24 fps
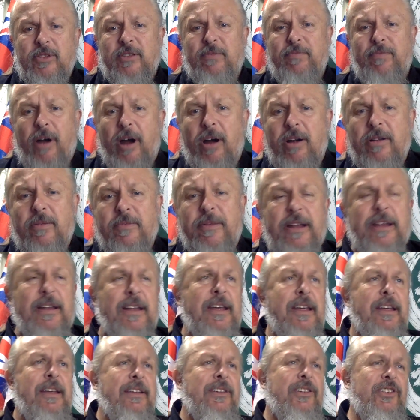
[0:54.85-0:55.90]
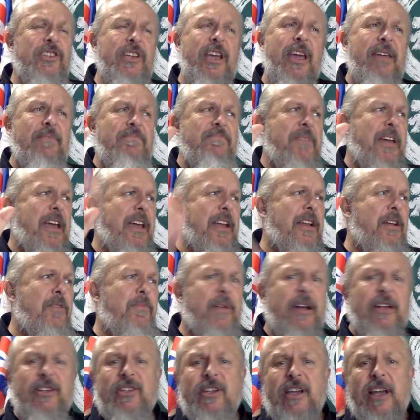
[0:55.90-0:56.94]
of parliament, shit, man,
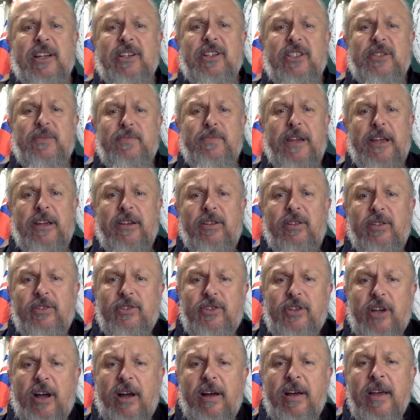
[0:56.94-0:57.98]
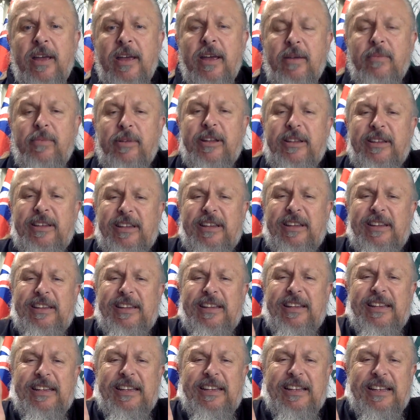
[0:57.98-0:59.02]
everybody's got to spiel and talk, but
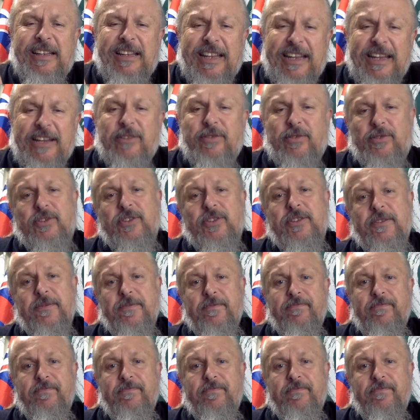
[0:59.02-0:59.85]
leaders,